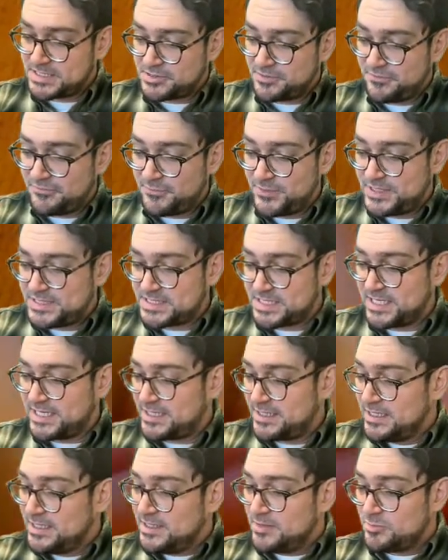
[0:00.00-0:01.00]
So if we said
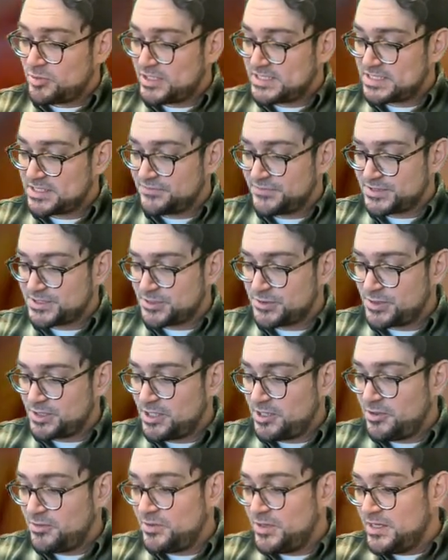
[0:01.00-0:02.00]
price levels are
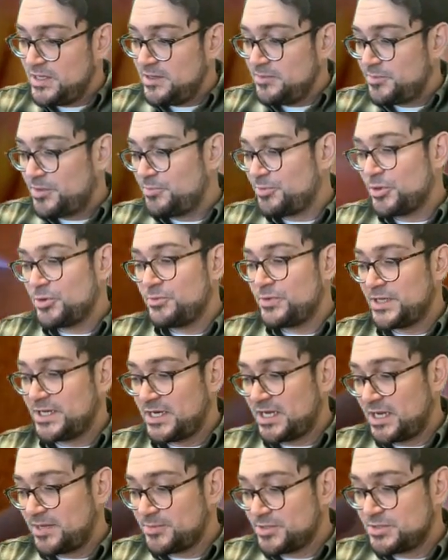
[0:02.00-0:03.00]
low, people are willing
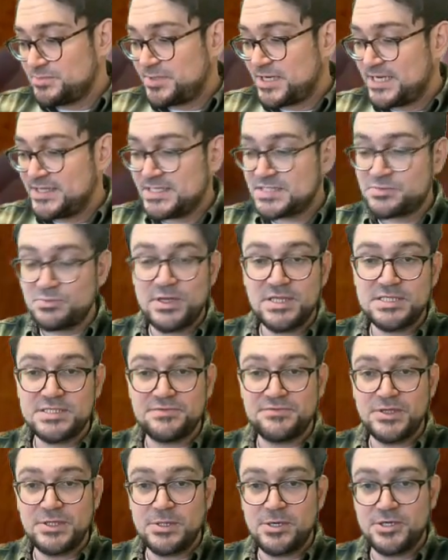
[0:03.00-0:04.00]
and able to buy this
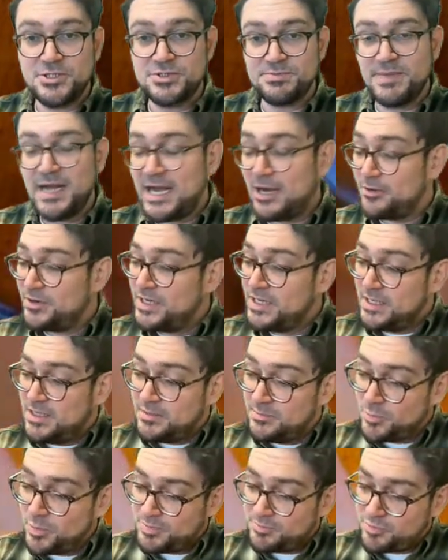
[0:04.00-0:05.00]
relatively large amount.
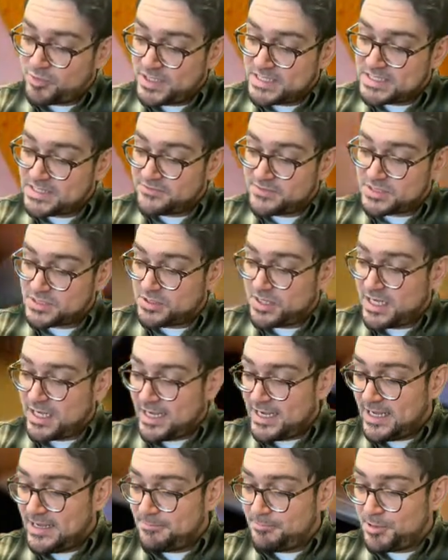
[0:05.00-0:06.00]
When price levels are
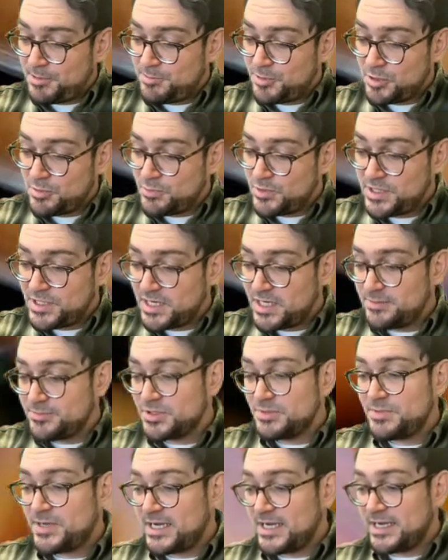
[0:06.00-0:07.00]
high, people are willing and able to
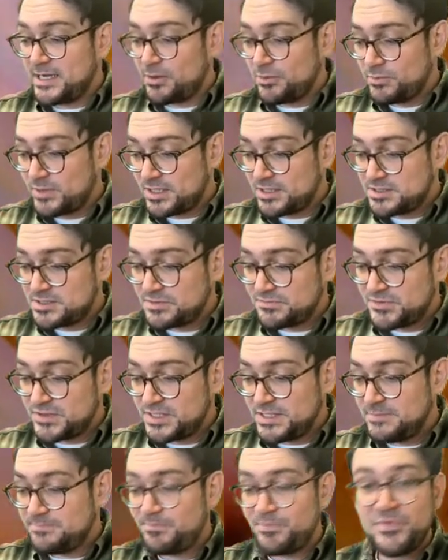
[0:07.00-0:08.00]
buy a
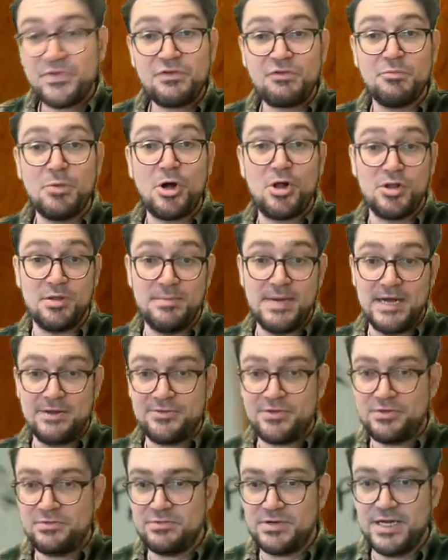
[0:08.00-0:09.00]
relatively small
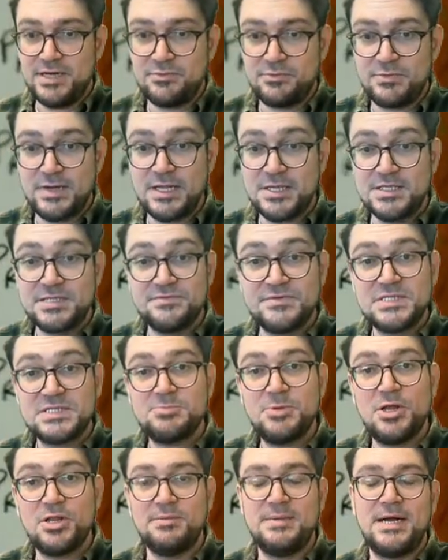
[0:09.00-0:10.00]
amount, right? A relatively
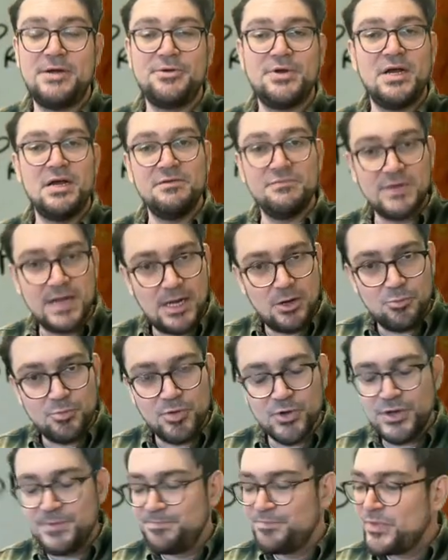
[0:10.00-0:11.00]
small amount of
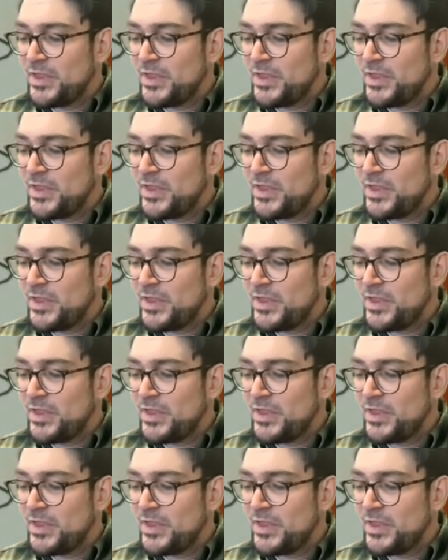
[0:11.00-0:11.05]
output.